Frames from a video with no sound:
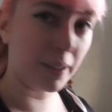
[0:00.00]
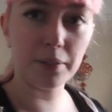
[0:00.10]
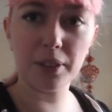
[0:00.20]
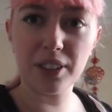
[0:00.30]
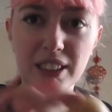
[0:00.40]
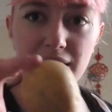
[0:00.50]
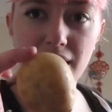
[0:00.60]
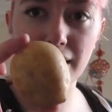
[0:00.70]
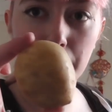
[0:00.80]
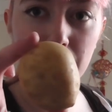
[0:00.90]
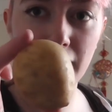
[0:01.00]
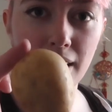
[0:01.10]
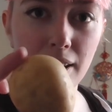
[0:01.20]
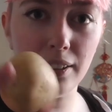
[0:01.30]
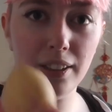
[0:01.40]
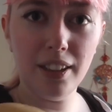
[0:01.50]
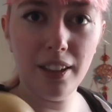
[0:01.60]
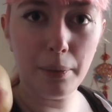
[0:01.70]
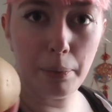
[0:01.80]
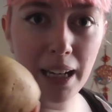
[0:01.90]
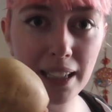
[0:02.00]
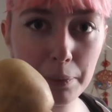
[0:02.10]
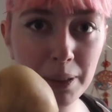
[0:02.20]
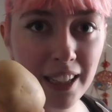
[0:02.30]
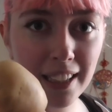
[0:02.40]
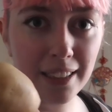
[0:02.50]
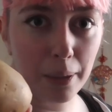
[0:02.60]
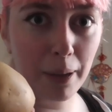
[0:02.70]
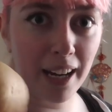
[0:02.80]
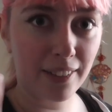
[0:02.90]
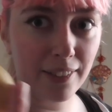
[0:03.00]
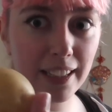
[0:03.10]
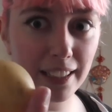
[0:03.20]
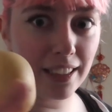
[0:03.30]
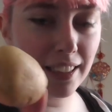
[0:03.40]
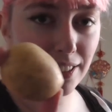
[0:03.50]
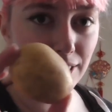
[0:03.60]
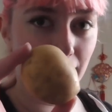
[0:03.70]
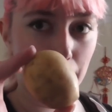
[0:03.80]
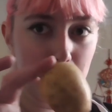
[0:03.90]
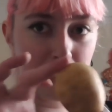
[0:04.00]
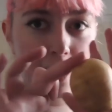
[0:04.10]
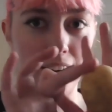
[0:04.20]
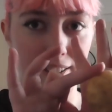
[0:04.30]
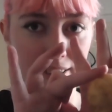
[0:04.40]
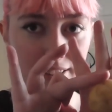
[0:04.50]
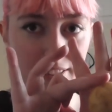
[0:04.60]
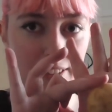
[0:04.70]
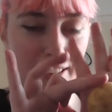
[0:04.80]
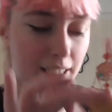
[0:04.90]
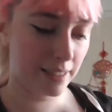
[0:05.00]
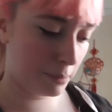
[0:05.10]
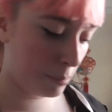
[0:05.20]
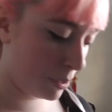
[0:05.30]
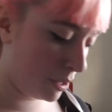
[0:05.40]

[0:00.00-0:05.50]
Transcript: I might as well do the tiny potato. Baked potato bag, really, and you get a potato that's not even the size of my